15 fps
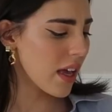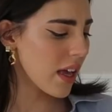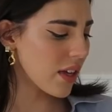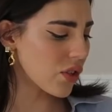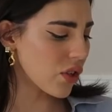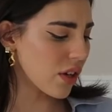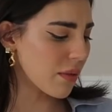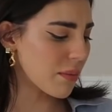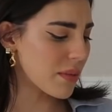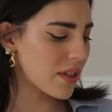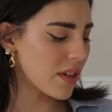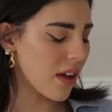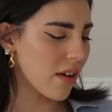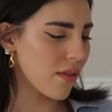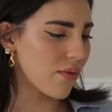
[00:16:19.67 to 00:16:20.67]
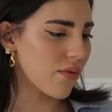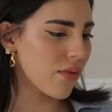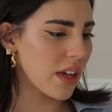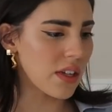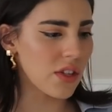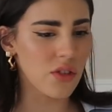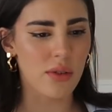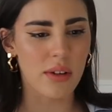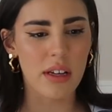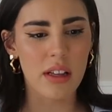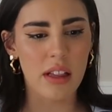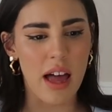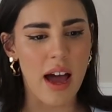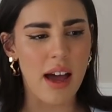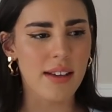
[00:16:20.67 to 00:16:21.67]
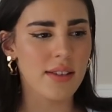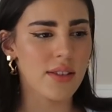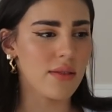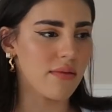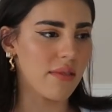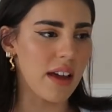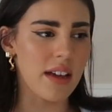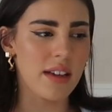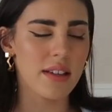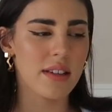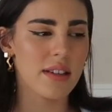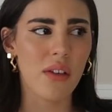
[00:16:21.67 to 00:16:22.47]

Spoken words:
in terms of history class, race.